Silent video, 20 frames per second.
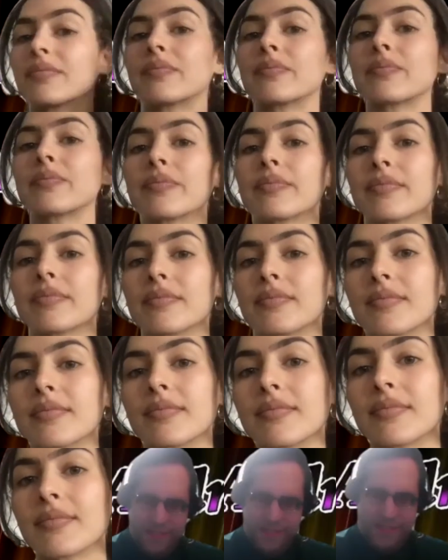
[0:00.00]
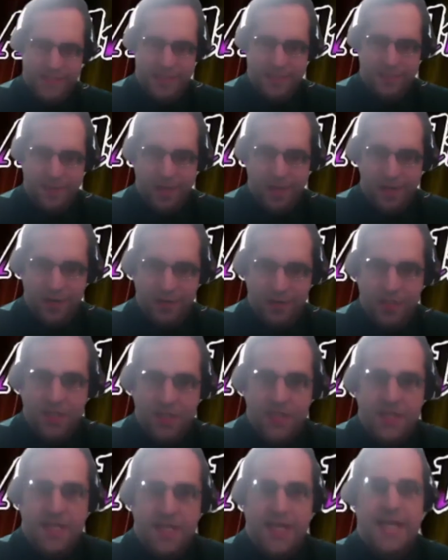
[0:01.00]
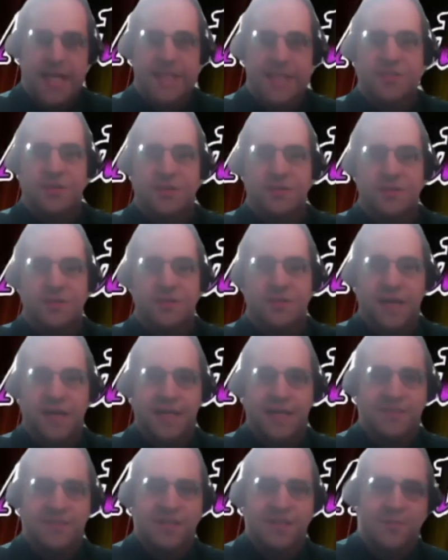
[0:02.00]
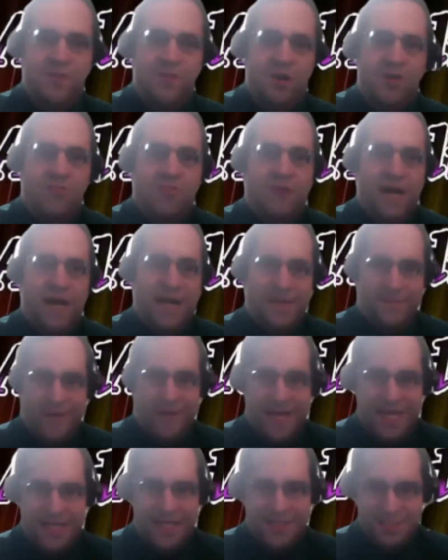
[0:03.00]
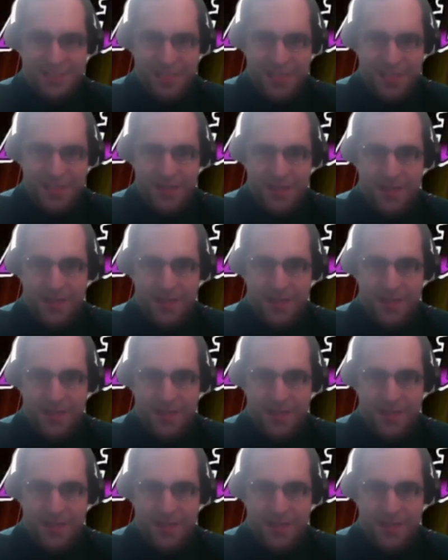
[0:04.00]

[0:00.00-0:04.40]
from the movie Dumbo. It's also like Dumbo live action.